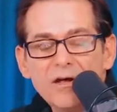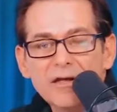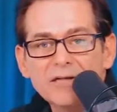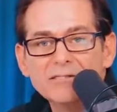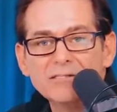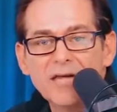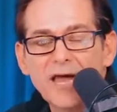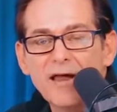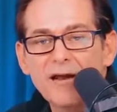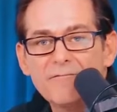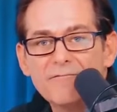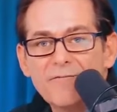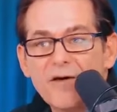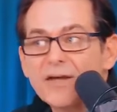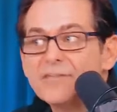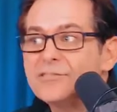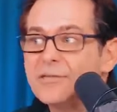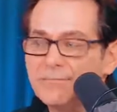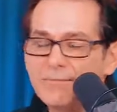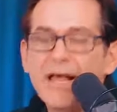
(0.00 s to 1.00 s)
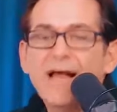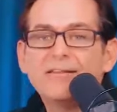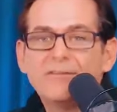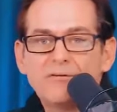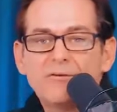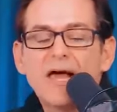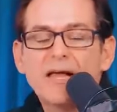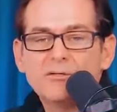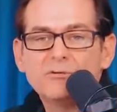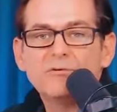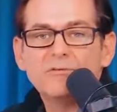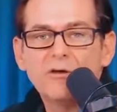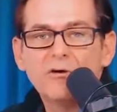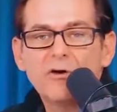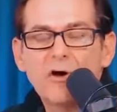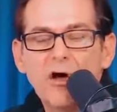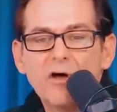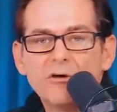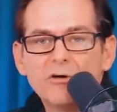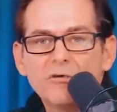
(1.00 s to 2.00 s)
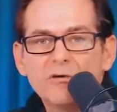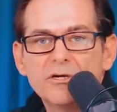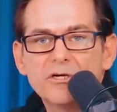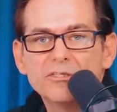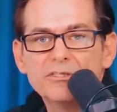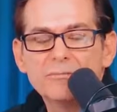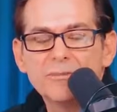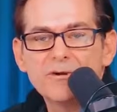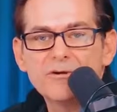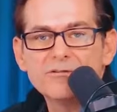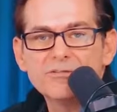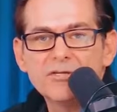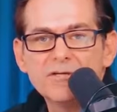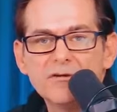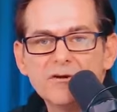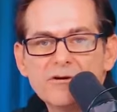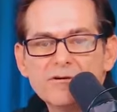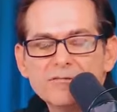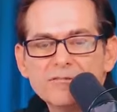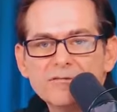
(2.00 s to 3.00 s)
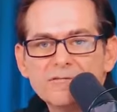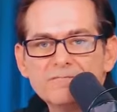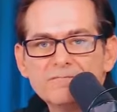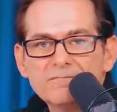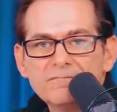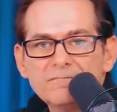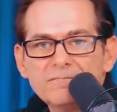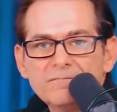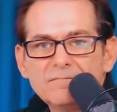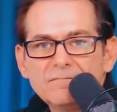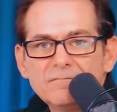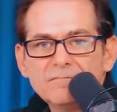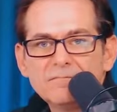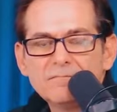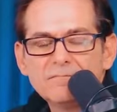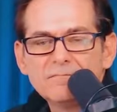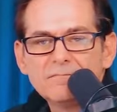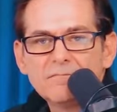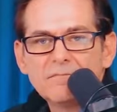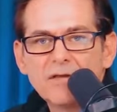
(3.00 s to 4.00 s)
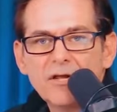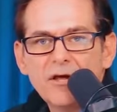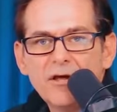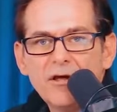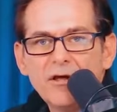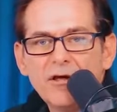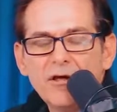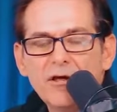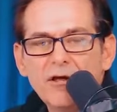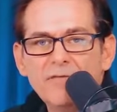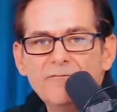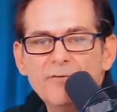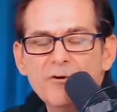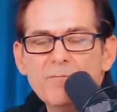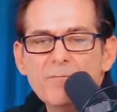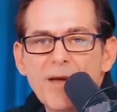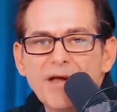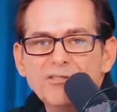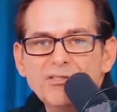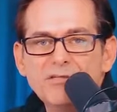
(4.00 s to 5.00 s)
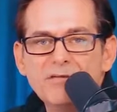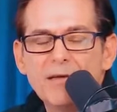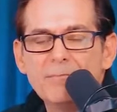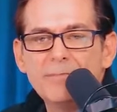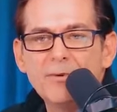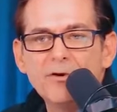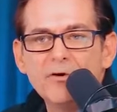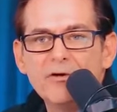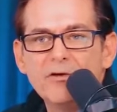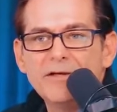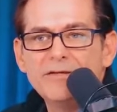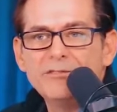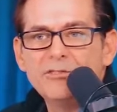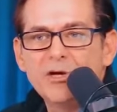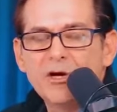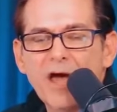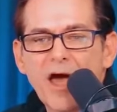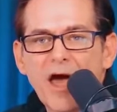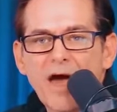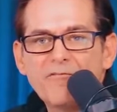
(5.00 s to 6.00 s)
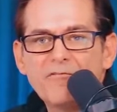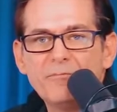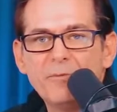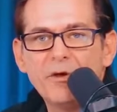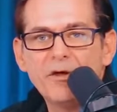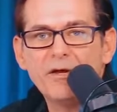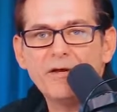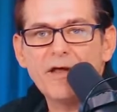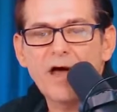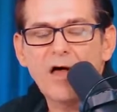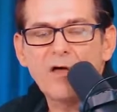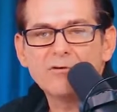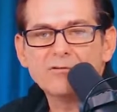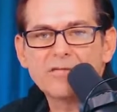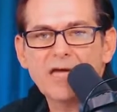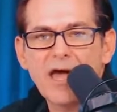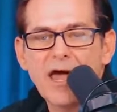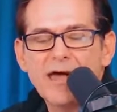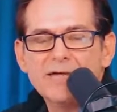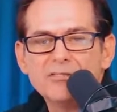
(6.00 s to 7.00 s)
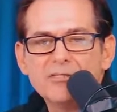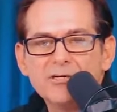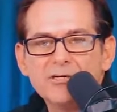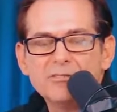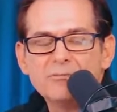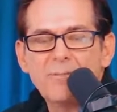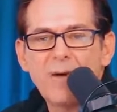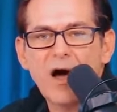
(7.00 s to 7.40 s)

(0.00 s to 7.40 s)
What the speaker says: and say it affects them, that's when they'll call you a conspiracy theorist. If you mention that Bill Clinton took $500,000 cash in his